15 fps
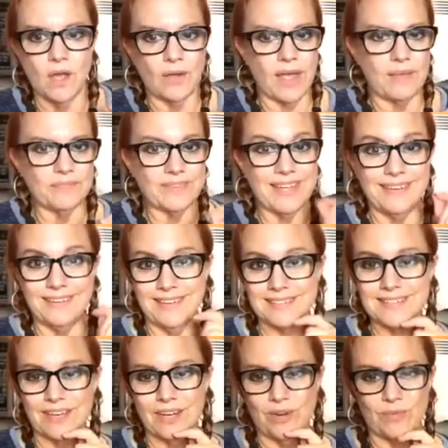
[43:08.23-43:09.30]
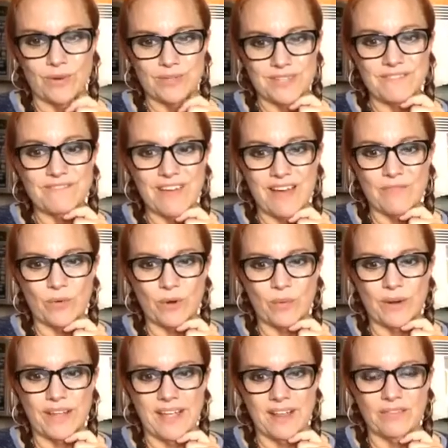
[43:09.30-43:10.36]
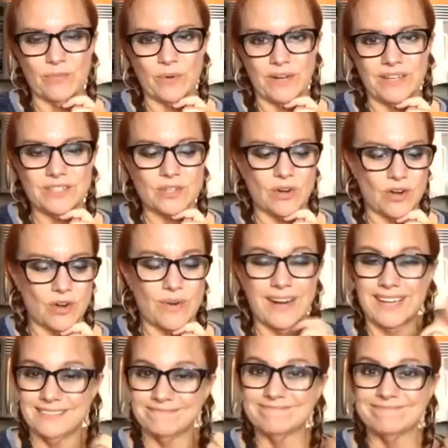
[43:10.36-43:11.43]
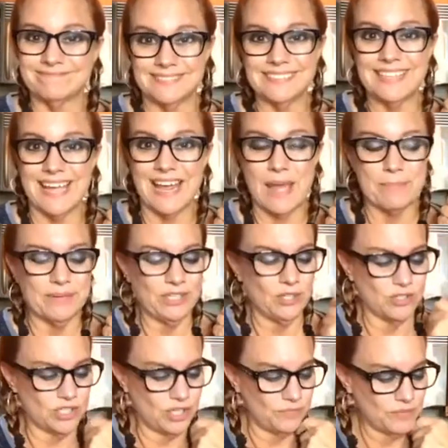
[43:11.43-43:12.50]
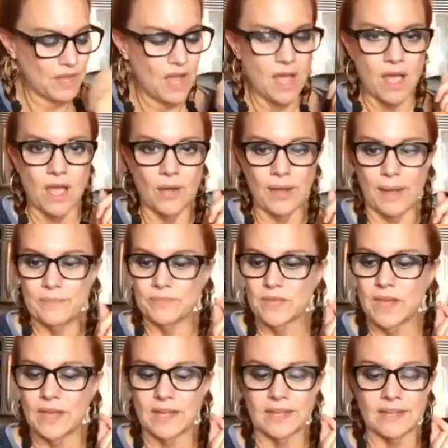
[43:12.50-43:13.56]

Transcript: Okay. And yes, I know, Rosie, 541 in California is dark already. Yeah, happened here too. Okay.